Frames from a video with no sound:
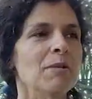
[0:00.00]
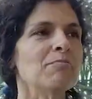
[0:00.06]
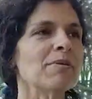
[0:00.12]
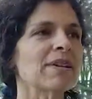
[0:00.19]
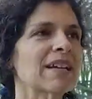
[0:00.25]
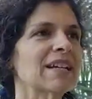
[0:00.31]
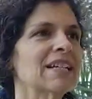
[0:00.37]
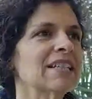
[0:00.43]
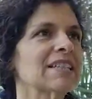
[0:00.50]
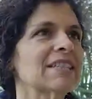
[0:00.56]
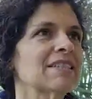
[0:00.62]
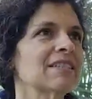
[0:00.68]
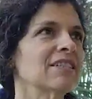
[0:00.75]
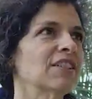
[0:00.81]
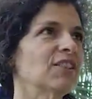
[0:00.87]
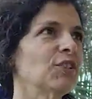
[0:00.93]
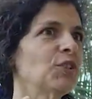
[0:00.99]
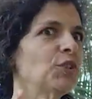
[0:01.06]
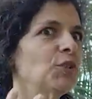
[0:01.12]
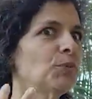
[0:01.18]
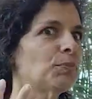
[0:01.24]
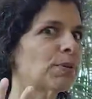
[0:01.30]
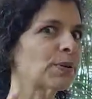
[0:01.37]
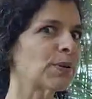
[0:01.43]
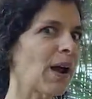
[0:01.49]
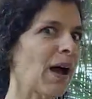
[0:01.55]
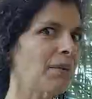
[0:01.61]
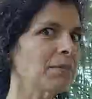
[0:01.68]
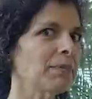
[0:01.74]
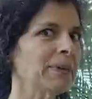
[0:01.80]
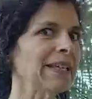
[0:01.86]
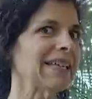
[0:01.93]
Because you
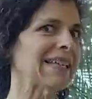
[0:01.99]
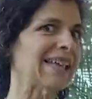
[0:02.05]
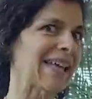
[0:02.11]
probably